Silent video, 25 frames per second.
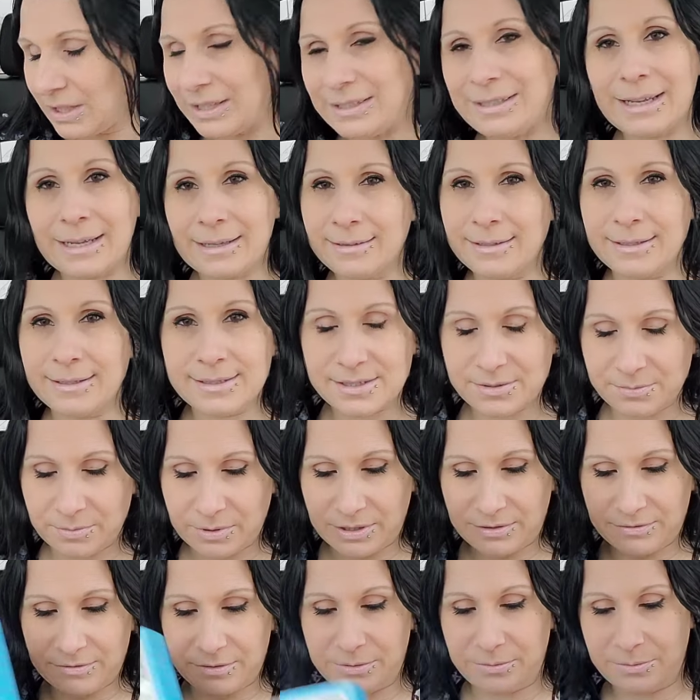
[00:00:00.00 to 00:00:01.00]
Necklace,
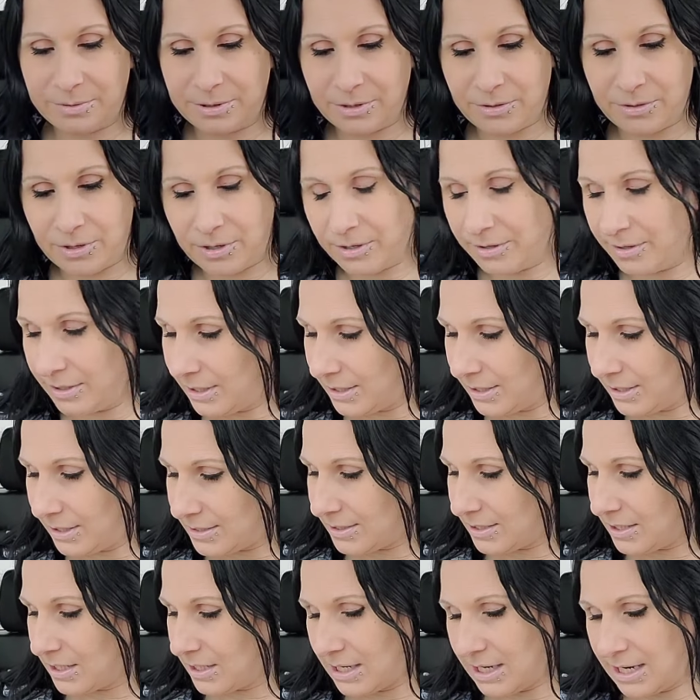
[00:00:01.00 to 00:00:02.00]
whatever you want to call
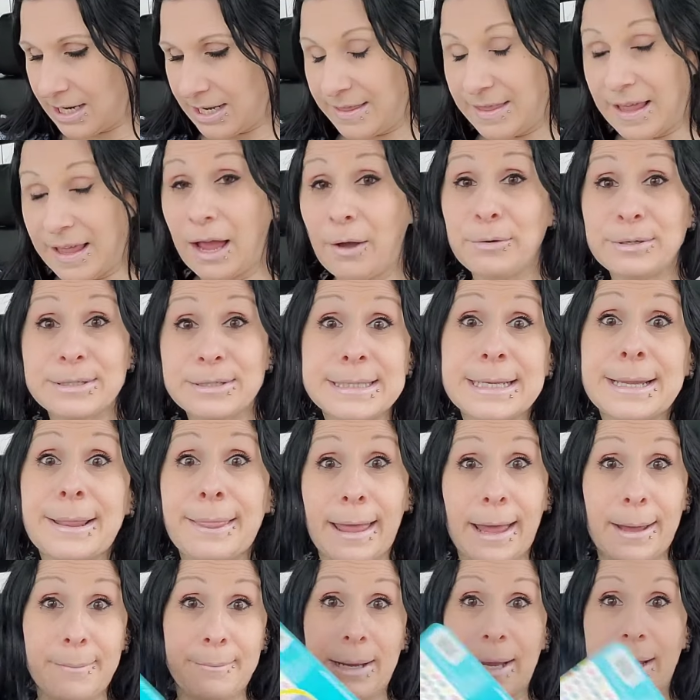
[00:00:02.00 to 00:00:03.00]
it. And that was in
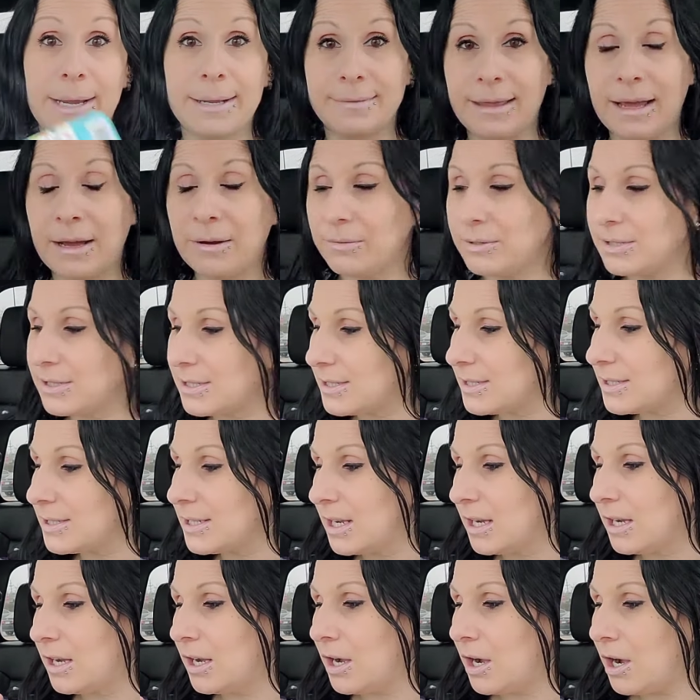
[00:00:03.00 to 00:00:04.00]
that bag. That was
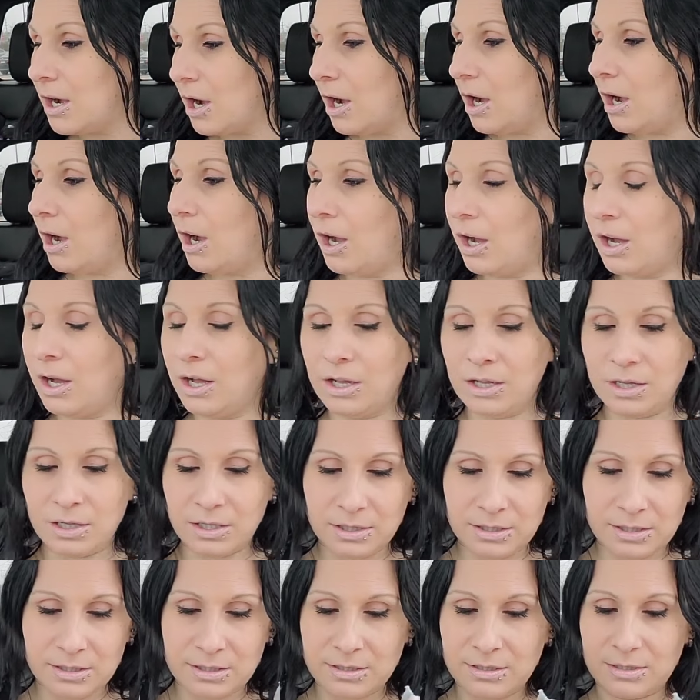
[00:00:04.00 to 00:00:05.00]

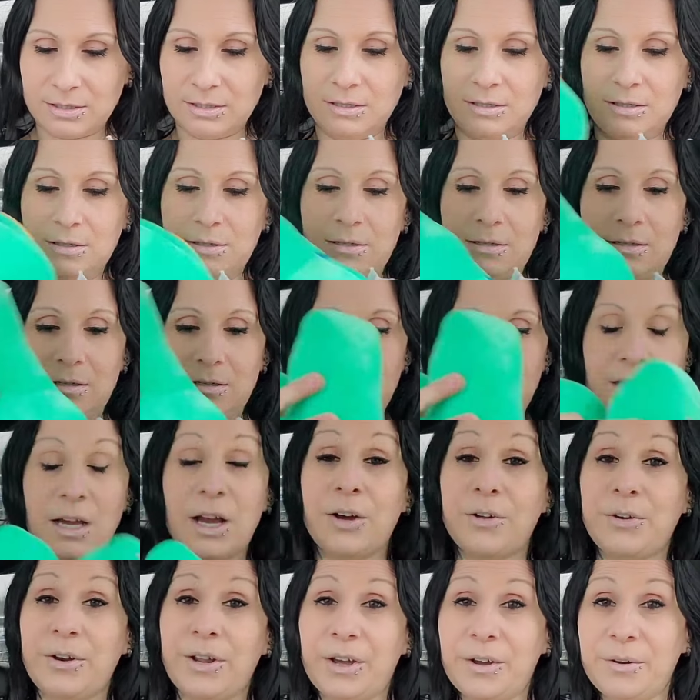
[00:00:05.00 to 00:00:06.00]
all...
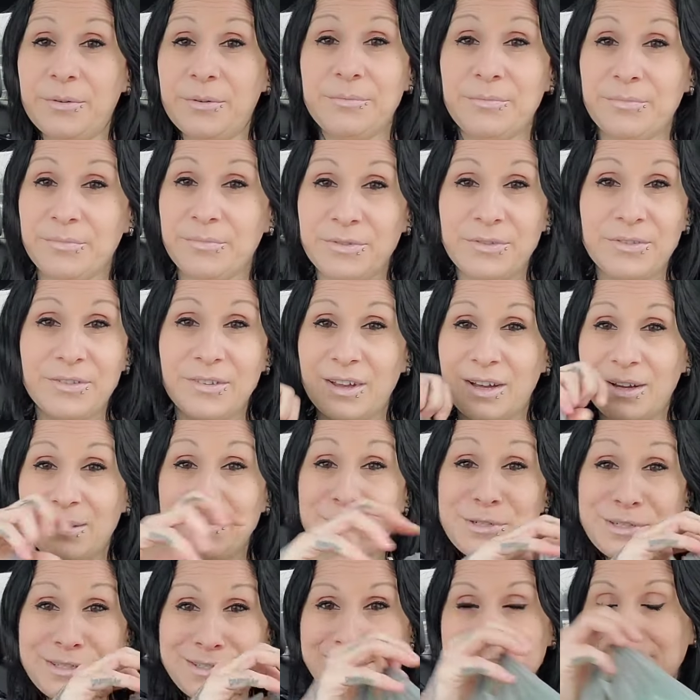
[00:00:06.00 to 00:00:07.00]
Oh, no. Not,
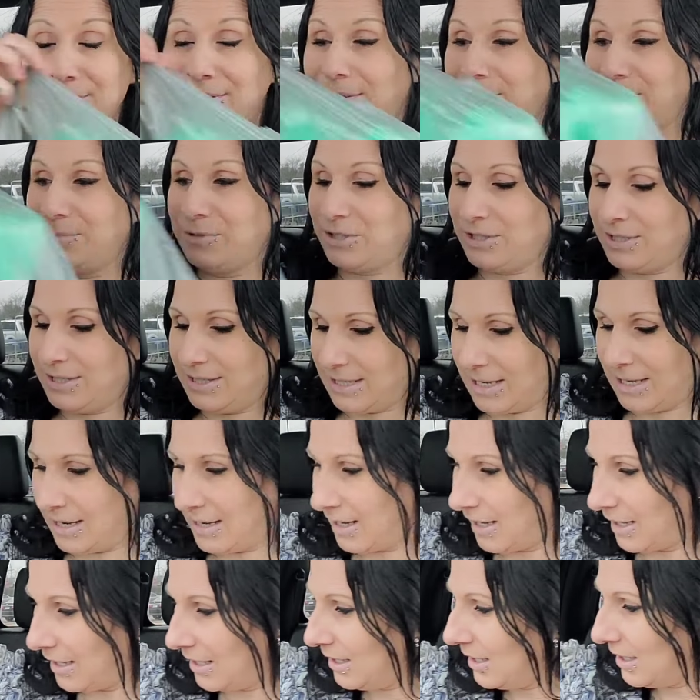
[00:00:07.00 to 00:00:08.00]
I'm just, I'm just saying
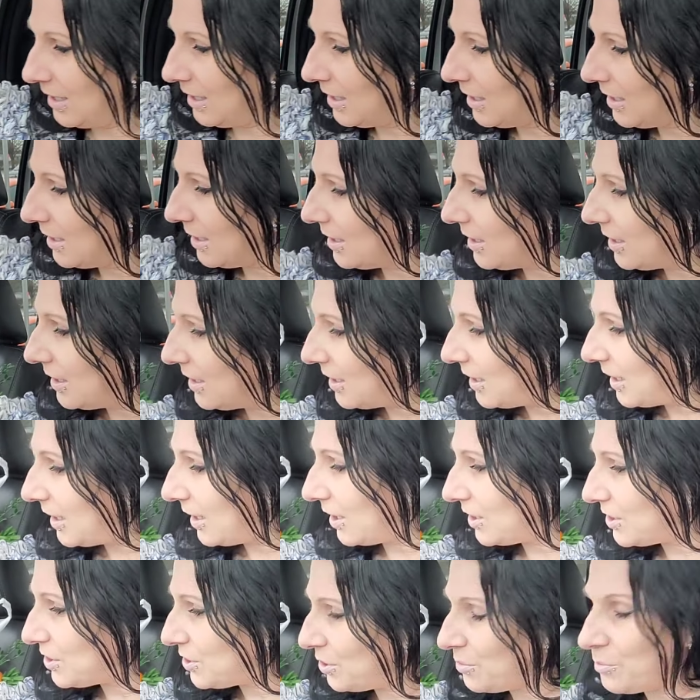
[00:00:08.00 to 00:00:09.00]
that. I
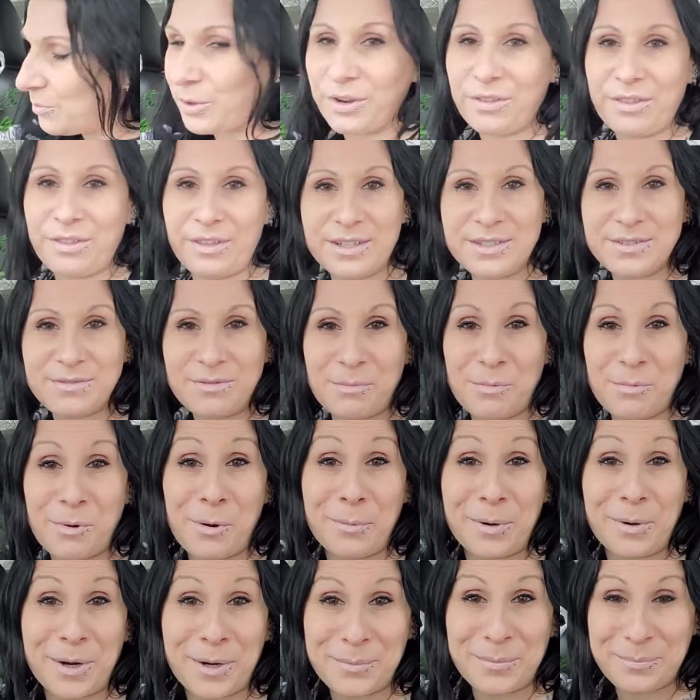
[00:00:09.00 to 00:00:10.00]
got two more things from
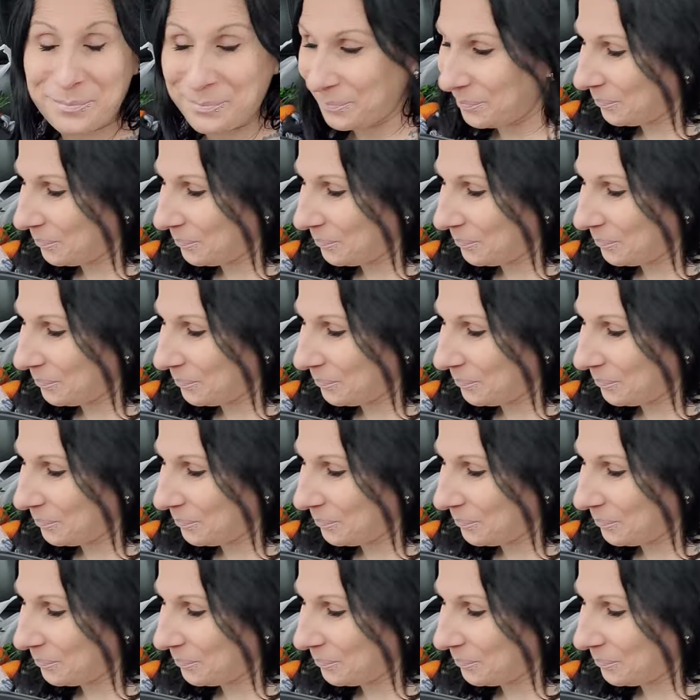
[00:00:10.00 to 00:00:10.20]
Walmart.